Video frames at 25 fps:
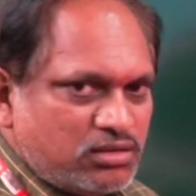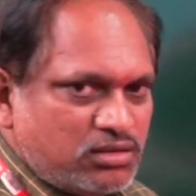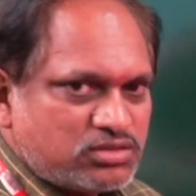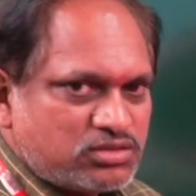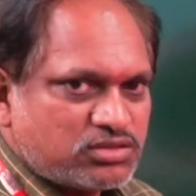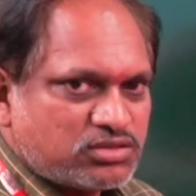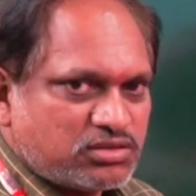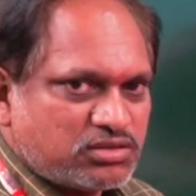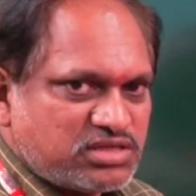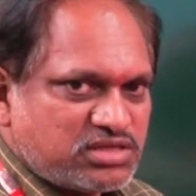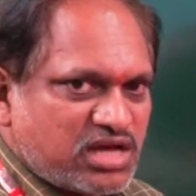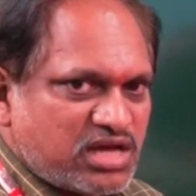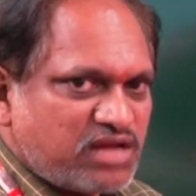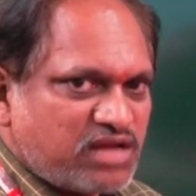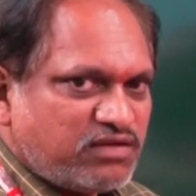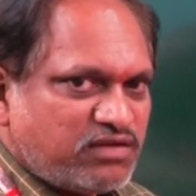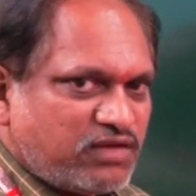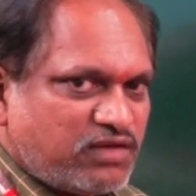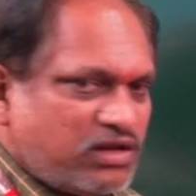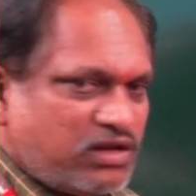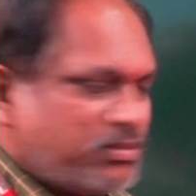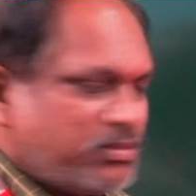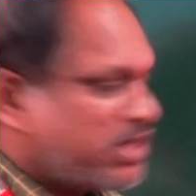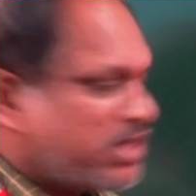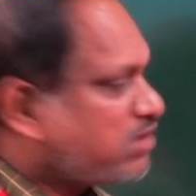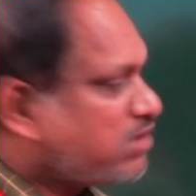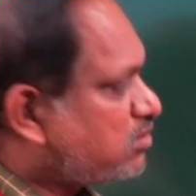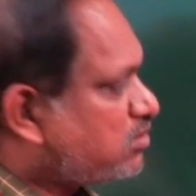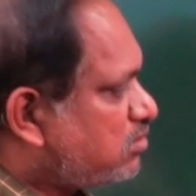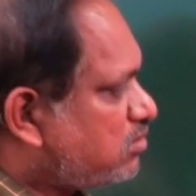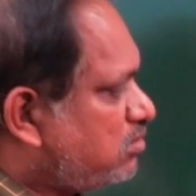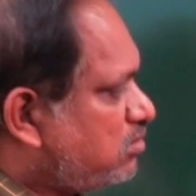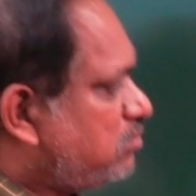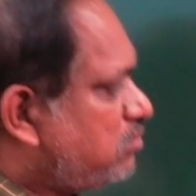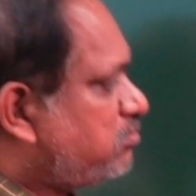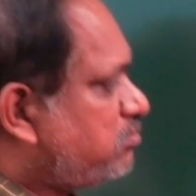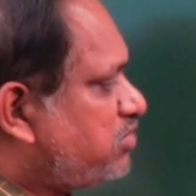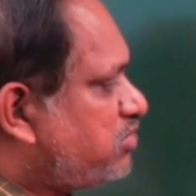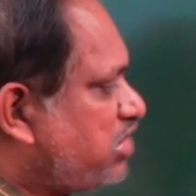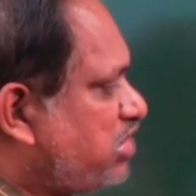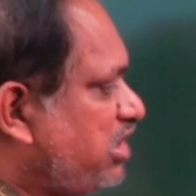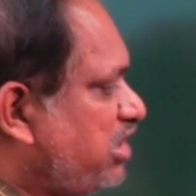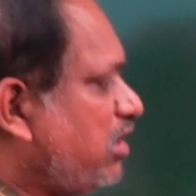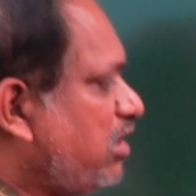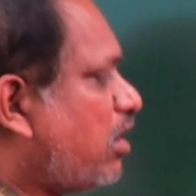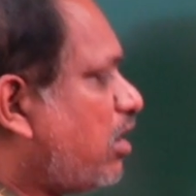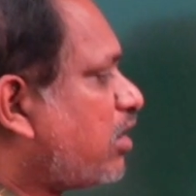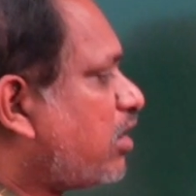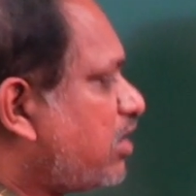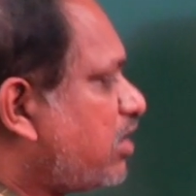So January month,
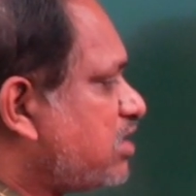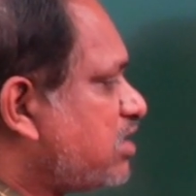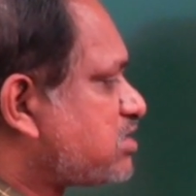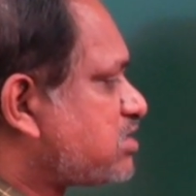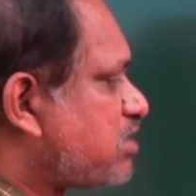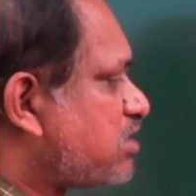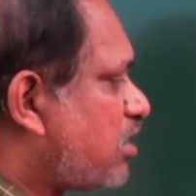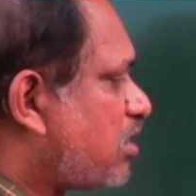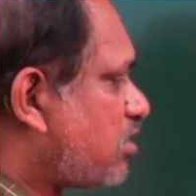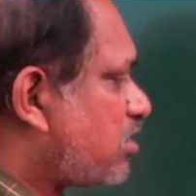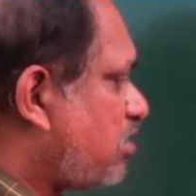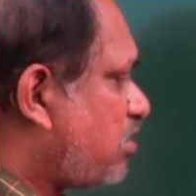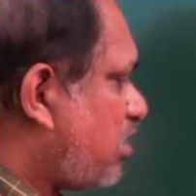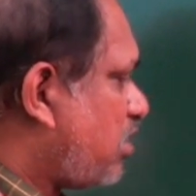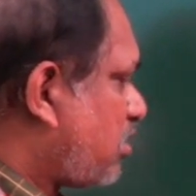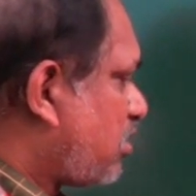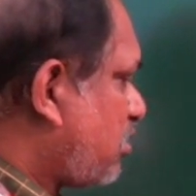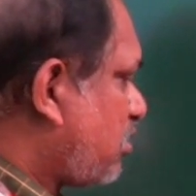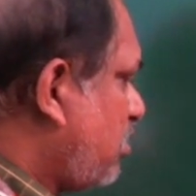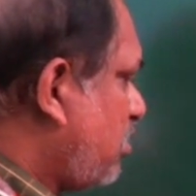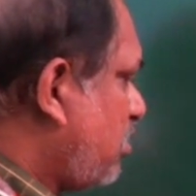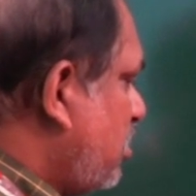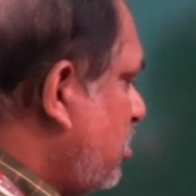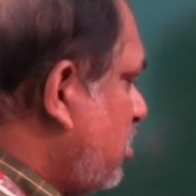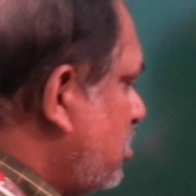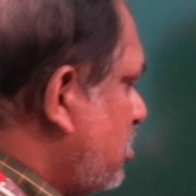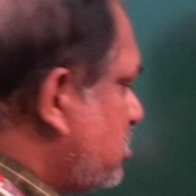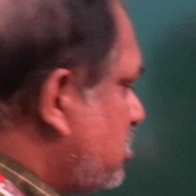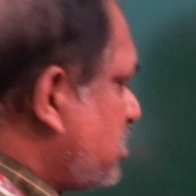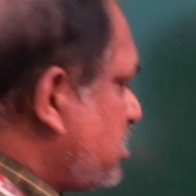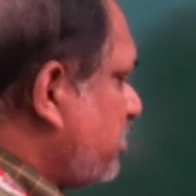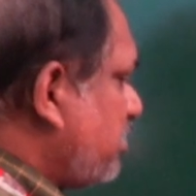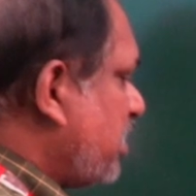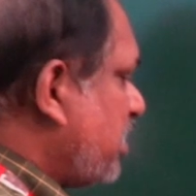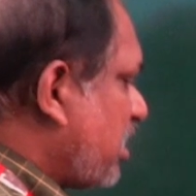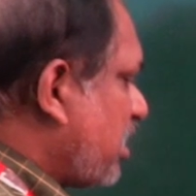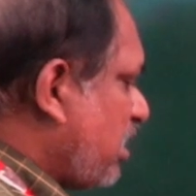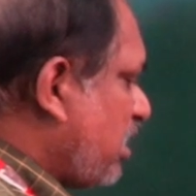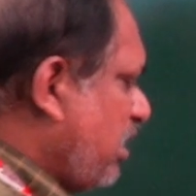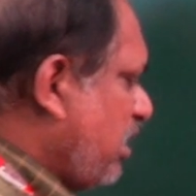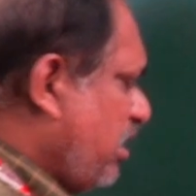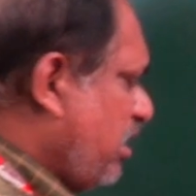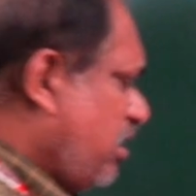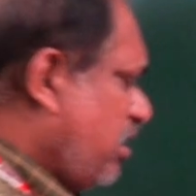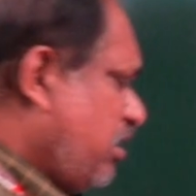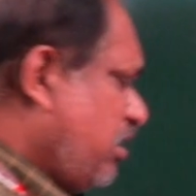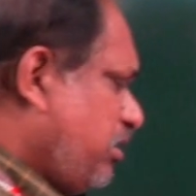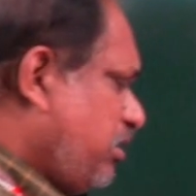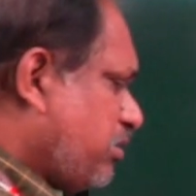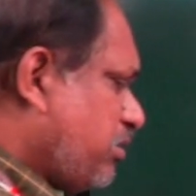3 odd days are there.
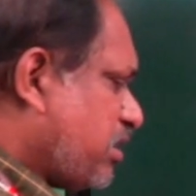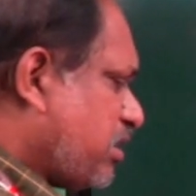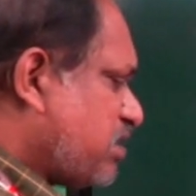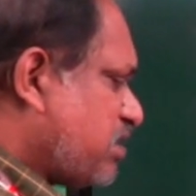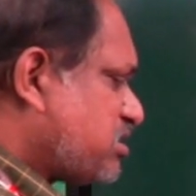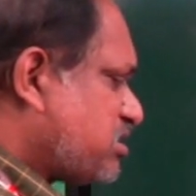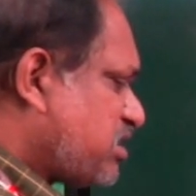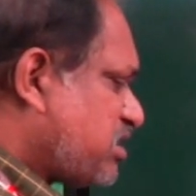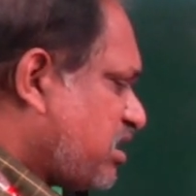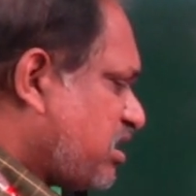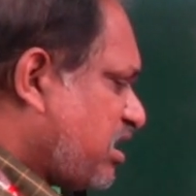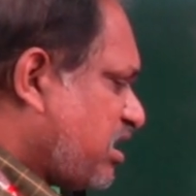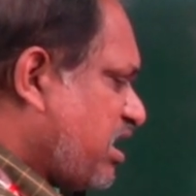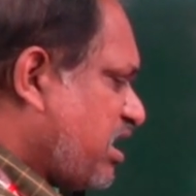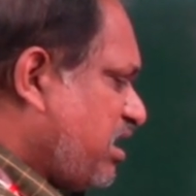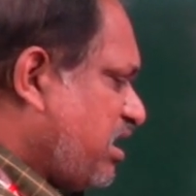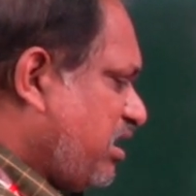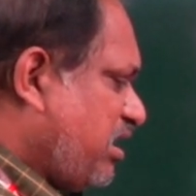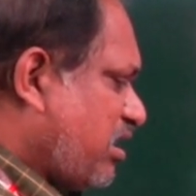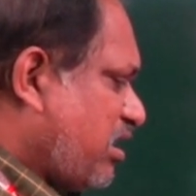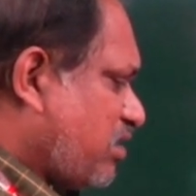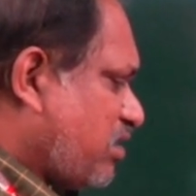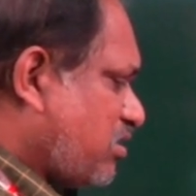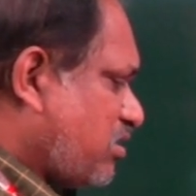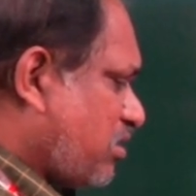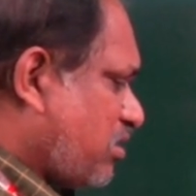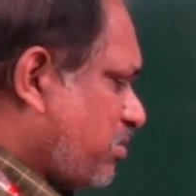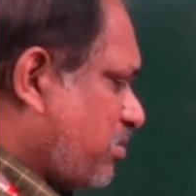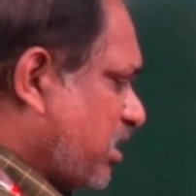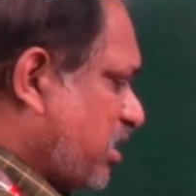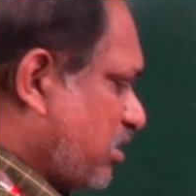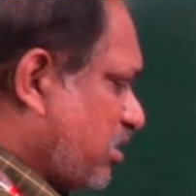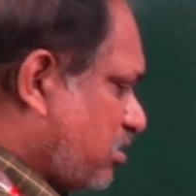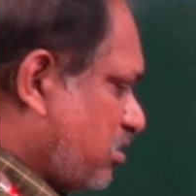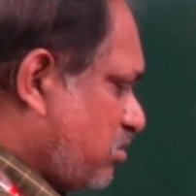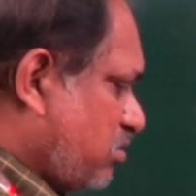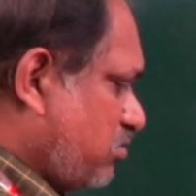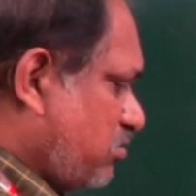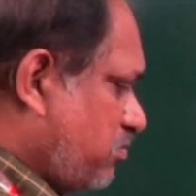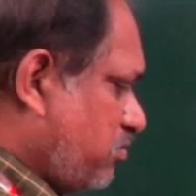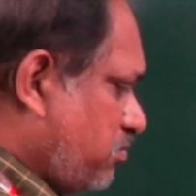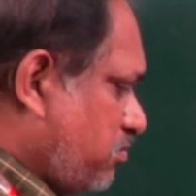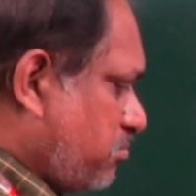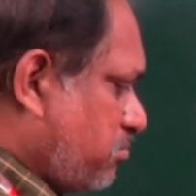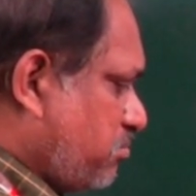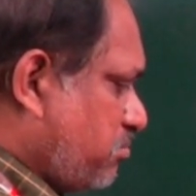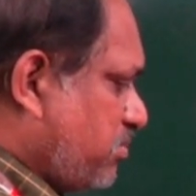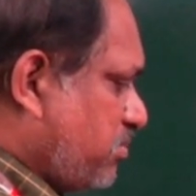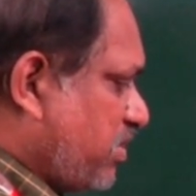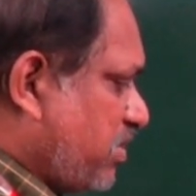Similarly, you consider any other month.
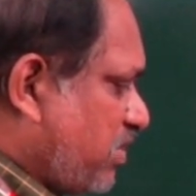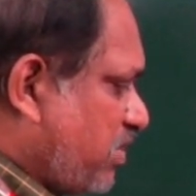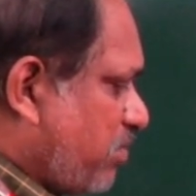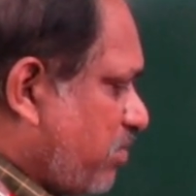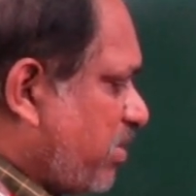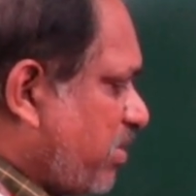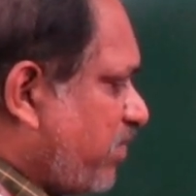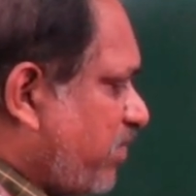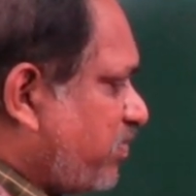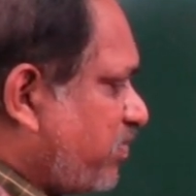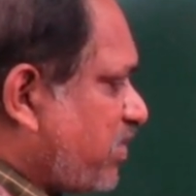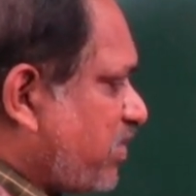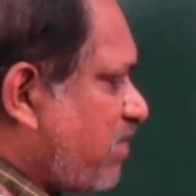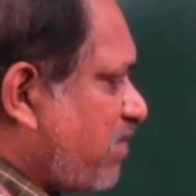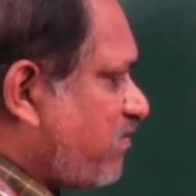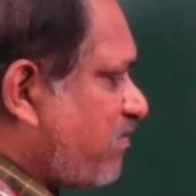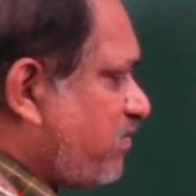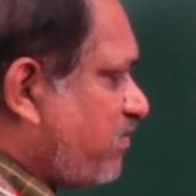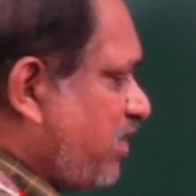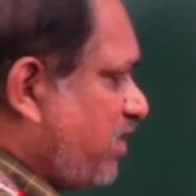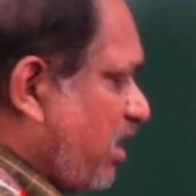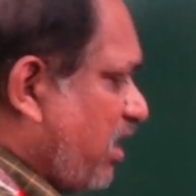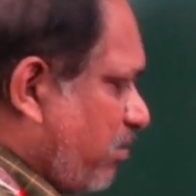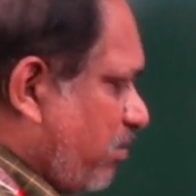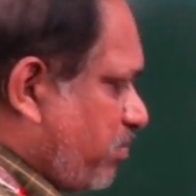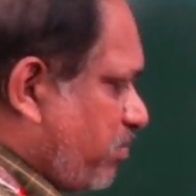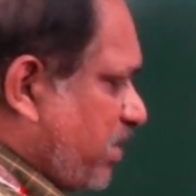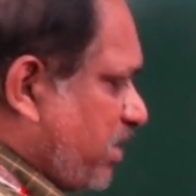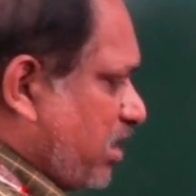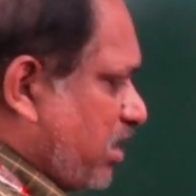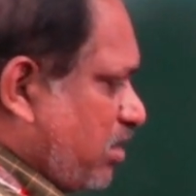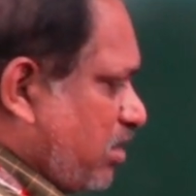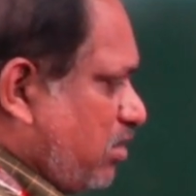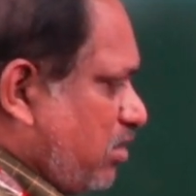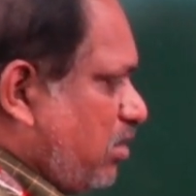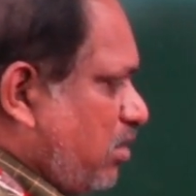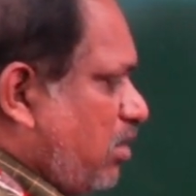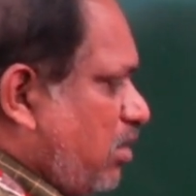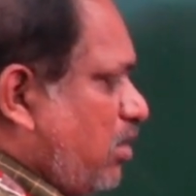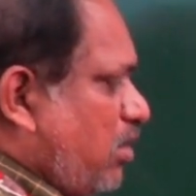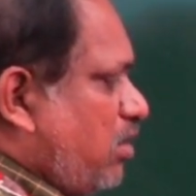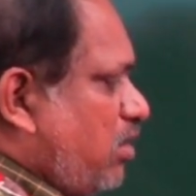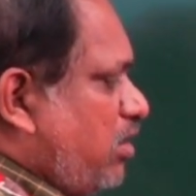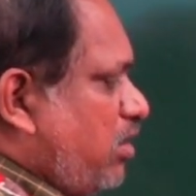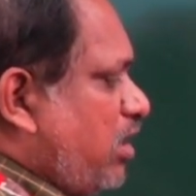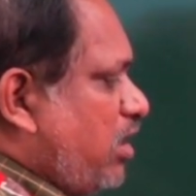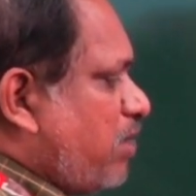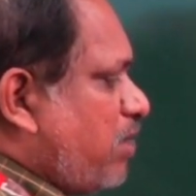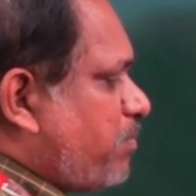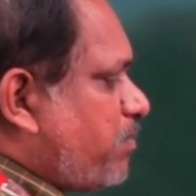The month of April.
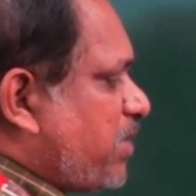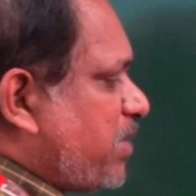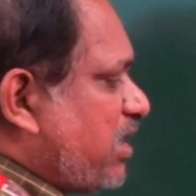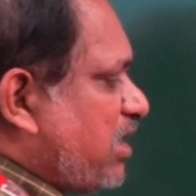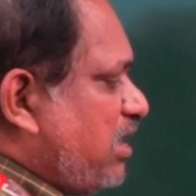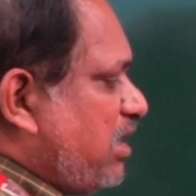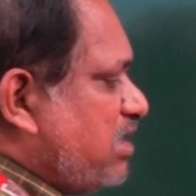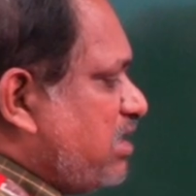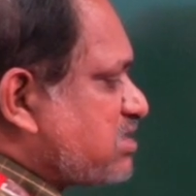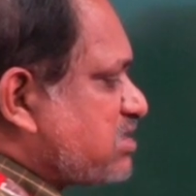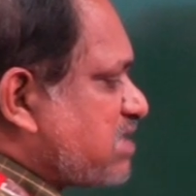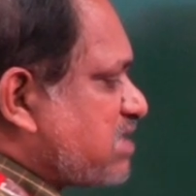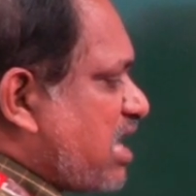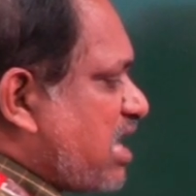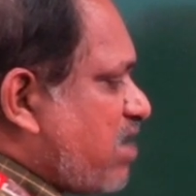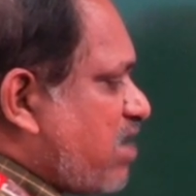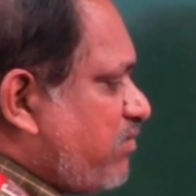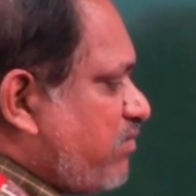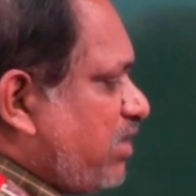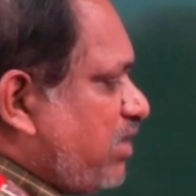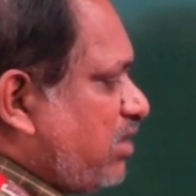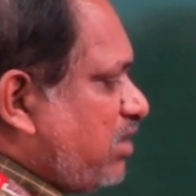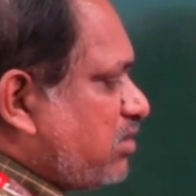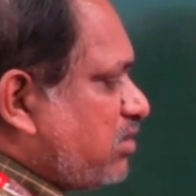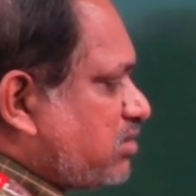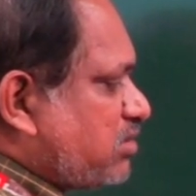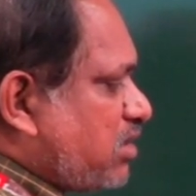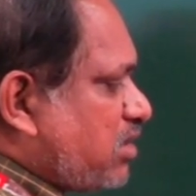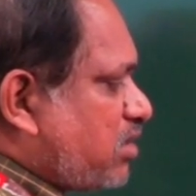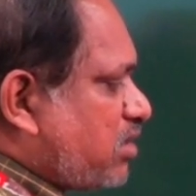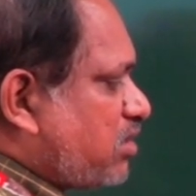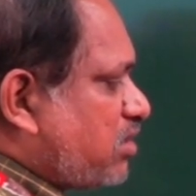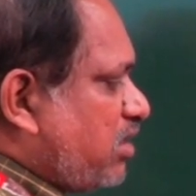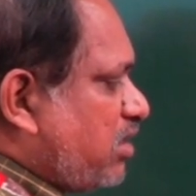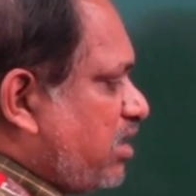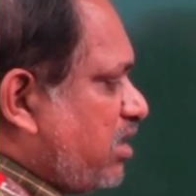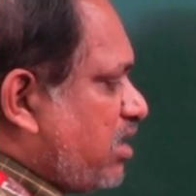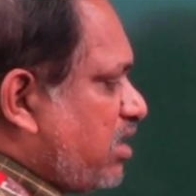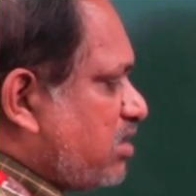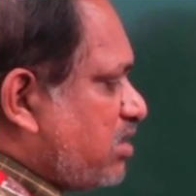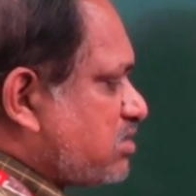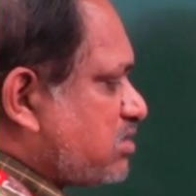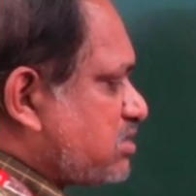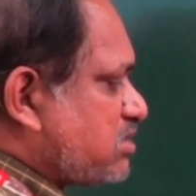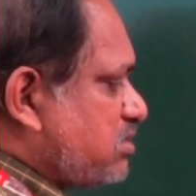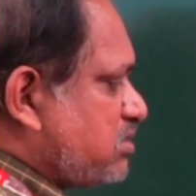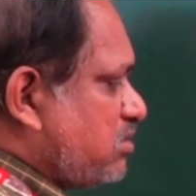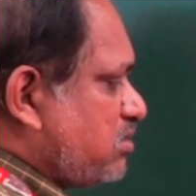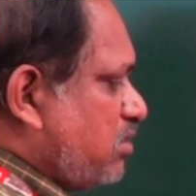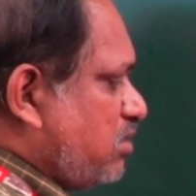April is having 30
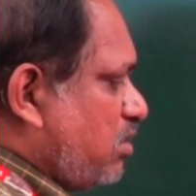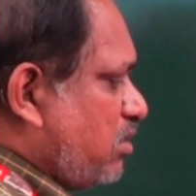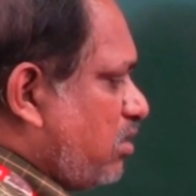days.